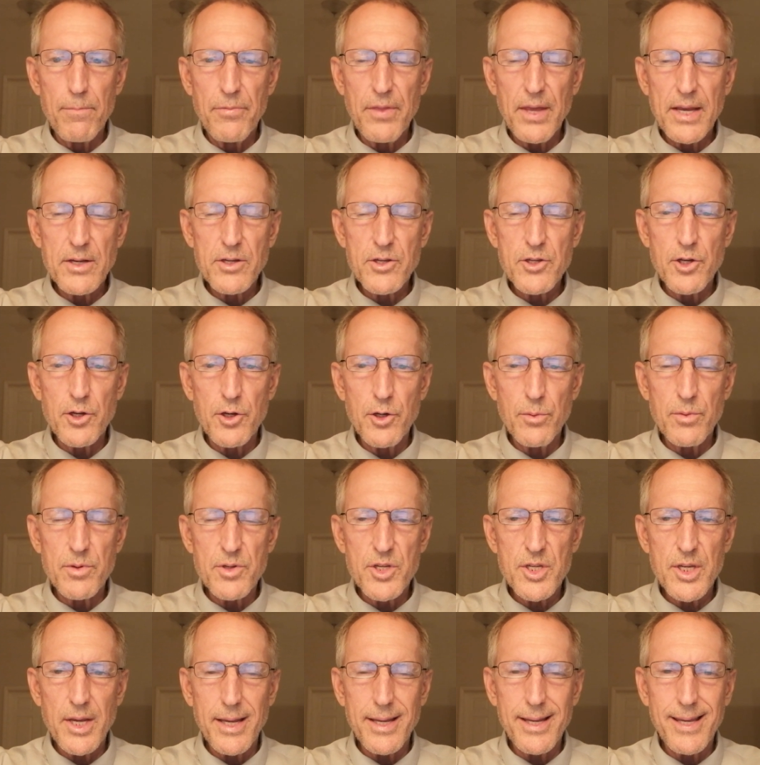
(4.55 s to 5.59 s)
things to do in
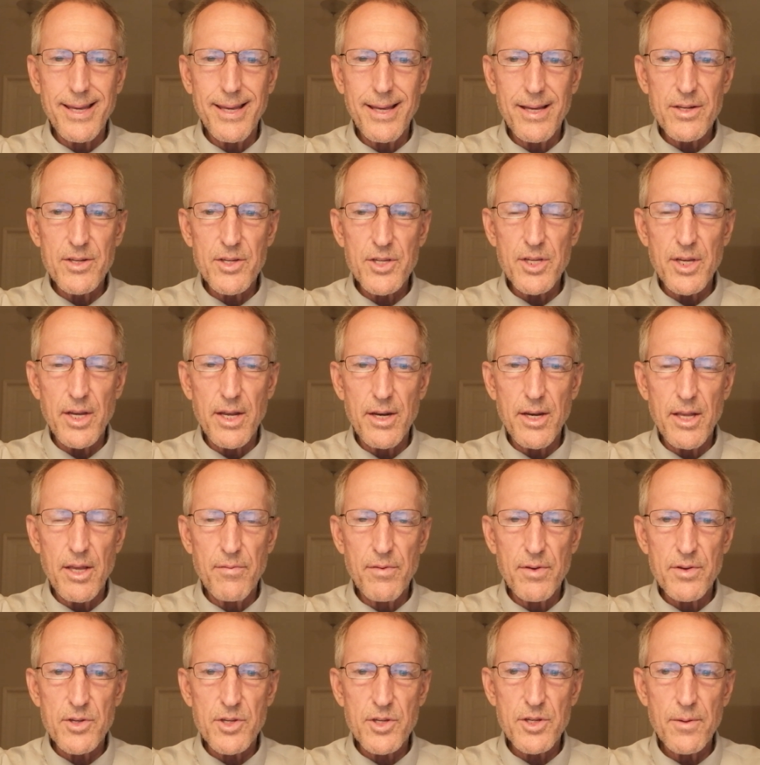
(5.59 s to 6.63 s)
St. Kitts and
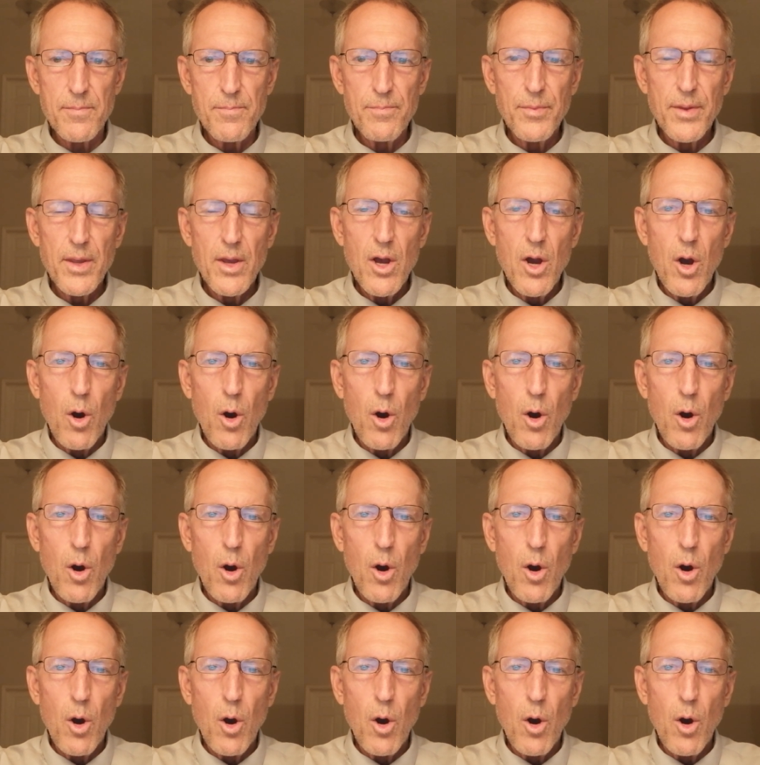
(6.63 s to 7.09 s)
Nevis.